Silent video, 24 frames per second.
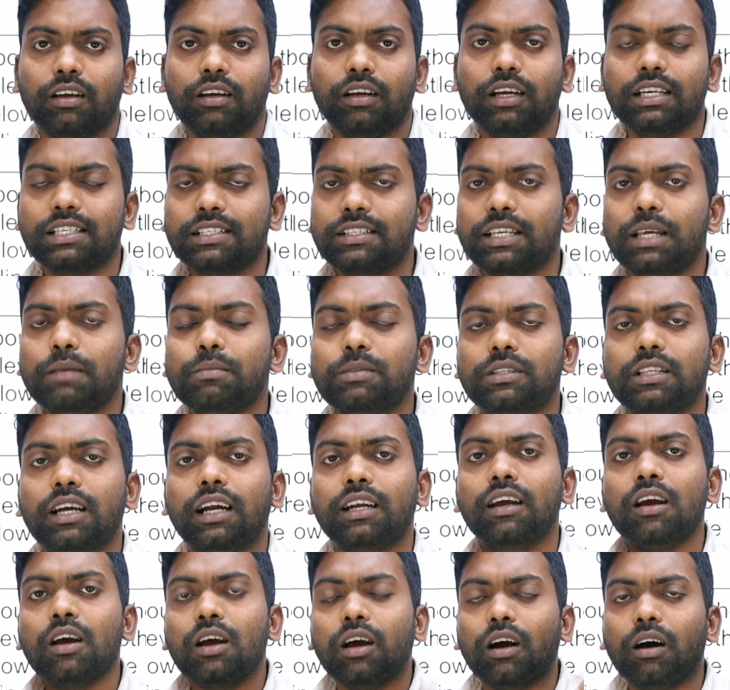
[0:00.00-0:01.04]
It seems that
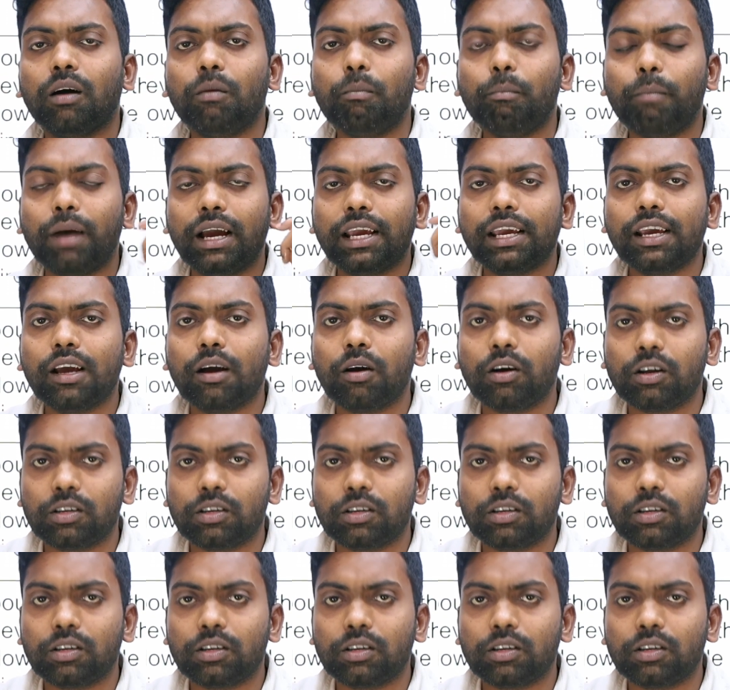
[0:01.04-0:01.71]
by